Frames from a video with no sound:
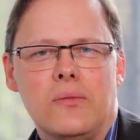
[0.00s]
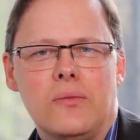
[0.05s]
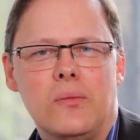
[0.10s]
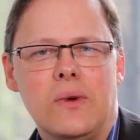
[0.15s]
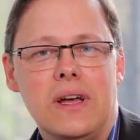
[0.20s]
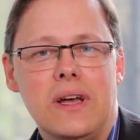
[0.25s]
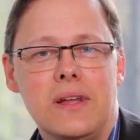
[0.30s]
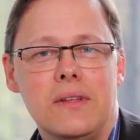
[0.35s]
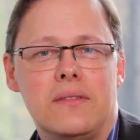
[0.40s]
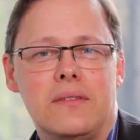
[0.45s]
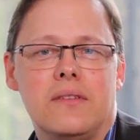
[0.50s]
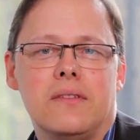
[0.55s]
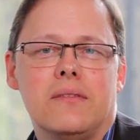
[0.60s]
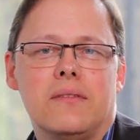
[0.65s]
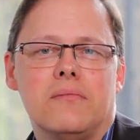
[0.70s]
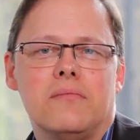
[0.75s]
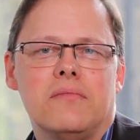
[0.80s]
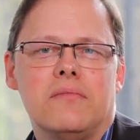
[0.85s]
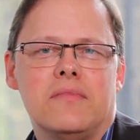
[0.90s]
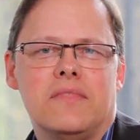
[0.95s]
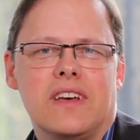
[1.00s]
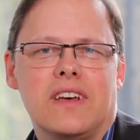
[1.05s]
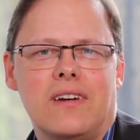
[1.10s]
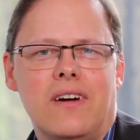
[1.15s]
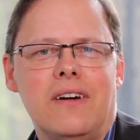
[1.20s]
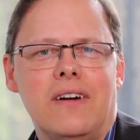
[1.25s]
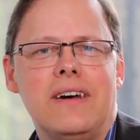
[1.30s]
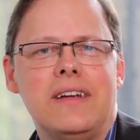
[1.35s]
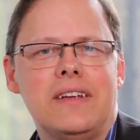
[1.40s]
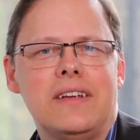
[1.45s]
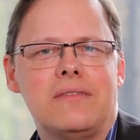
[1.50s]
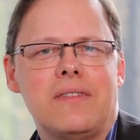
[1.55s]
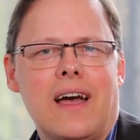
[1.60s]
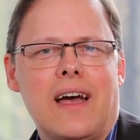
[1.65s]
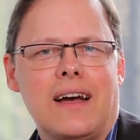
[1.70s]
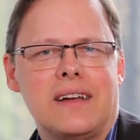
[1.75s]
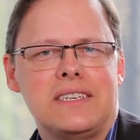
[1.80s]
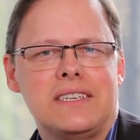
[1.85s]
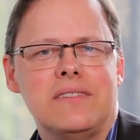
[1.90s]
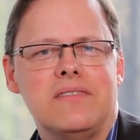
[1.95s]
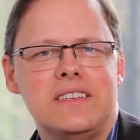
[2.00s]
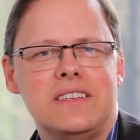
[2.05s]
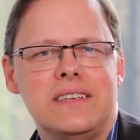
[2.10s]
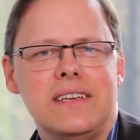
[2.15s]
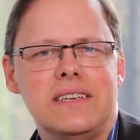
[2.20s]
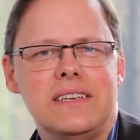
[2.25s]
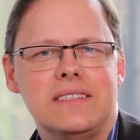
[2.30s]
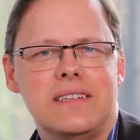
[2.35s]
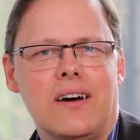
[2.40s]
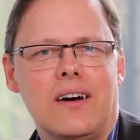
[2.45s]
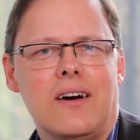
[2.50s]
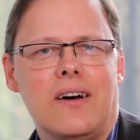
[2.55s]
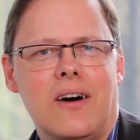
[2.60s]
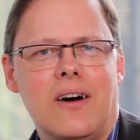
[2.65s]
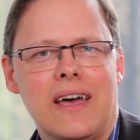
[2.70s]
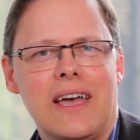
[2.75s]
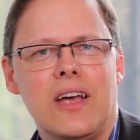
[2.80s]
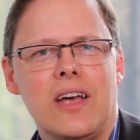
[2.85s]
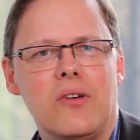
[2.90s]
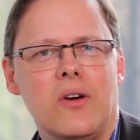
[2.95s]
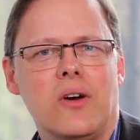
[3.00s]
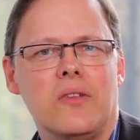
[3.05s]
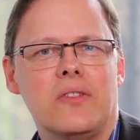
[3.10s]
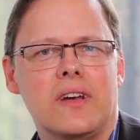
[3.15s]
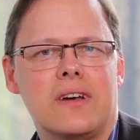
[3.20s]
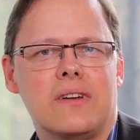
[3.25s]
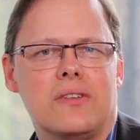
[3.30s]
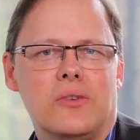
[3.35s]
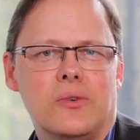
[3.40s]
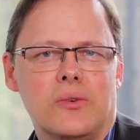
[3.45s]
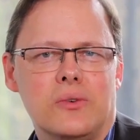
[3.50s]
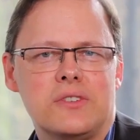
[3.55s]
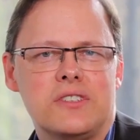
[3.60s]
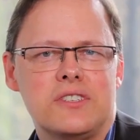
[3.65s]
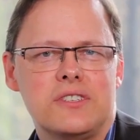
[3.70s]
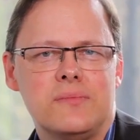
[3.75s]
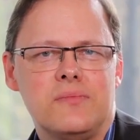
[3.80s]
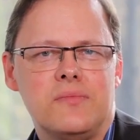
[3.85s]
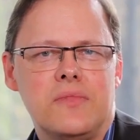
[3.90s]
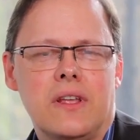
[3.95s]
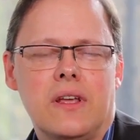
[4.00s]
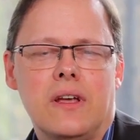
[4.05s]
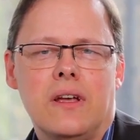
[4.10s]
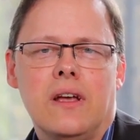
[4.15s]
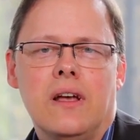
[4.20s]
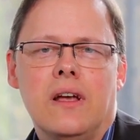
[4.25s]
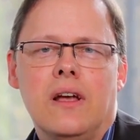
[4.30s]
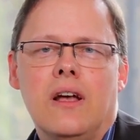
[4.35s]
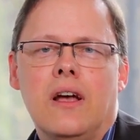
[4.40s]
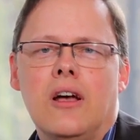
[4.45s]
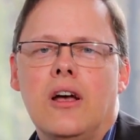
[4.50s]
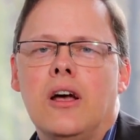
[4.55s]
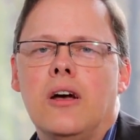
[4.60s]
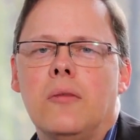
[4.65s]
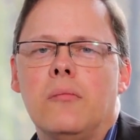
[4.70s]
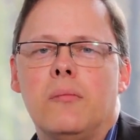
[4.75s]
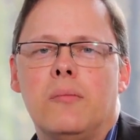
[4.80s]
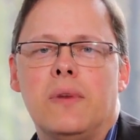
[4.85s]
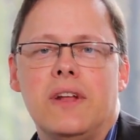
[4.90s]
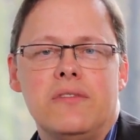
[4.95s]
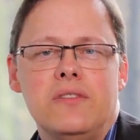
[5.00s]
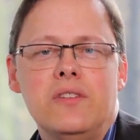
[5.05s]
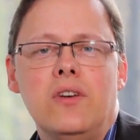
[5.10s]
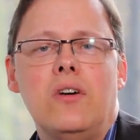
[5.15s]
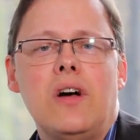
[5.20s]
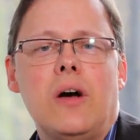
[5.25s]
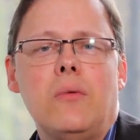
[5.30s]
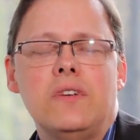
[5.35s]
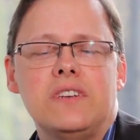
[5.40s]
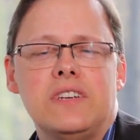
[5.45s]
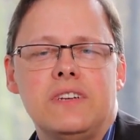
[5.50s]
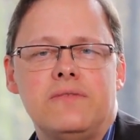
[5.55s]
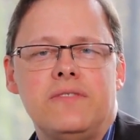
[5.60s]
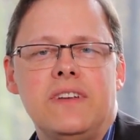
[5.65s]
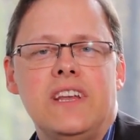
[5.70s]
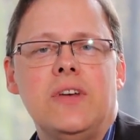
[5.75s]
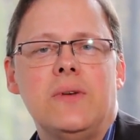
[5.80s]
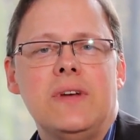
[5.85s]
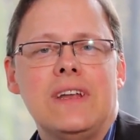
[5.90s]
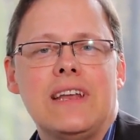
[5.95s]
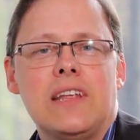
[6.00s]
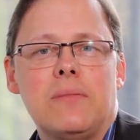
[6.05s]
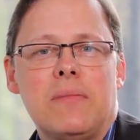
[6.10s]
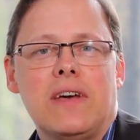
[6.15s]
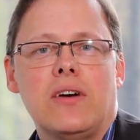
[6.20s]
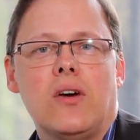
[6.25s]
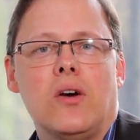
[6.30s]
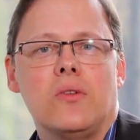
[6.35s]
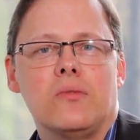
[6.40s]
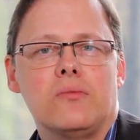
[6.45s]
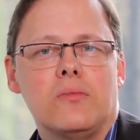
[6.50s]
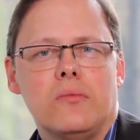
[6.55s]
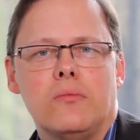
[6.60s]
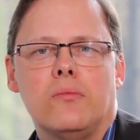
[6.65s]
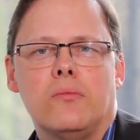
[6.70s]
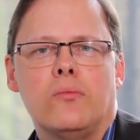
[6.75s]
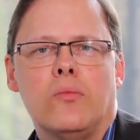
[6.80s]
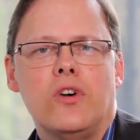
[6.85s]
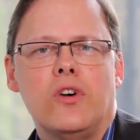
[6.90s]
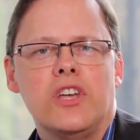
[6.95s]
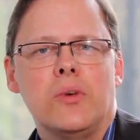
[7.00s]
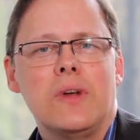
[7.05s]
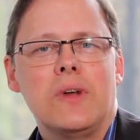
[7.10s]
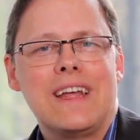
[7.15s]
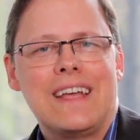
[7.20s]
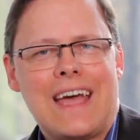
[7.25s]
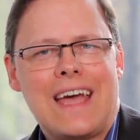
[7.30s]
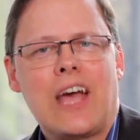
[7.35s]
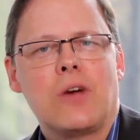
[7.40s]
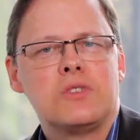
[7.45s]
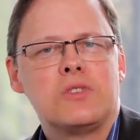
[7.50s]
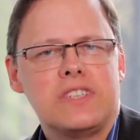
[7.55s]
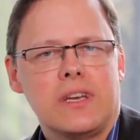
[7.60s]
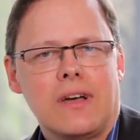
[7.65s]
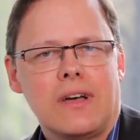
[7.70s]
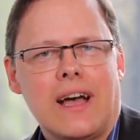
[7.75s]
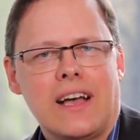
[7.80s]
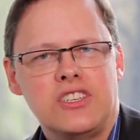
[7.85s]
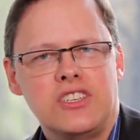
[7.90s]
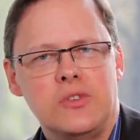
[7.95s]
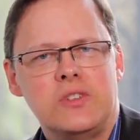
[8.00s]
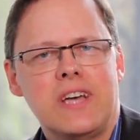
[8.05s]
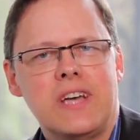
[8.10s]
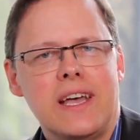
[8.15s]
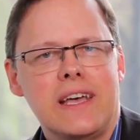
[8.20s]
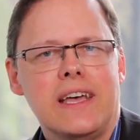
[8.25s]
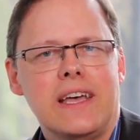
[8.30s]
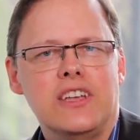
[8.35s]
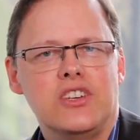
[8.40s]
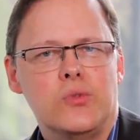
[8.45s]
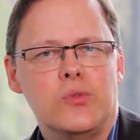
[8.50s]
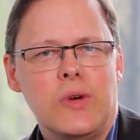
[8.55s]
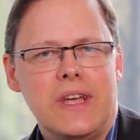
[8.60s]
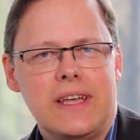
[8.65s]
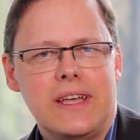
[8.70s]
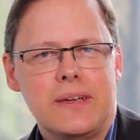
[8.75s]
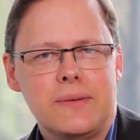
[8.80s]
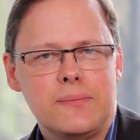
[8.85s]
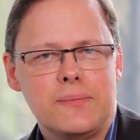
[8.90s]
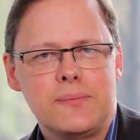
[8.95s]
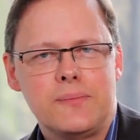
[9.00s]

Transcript: with the kind of activities that are here on the course. But if not, I want to fill you in a little bit on what you will encounter as you take each week.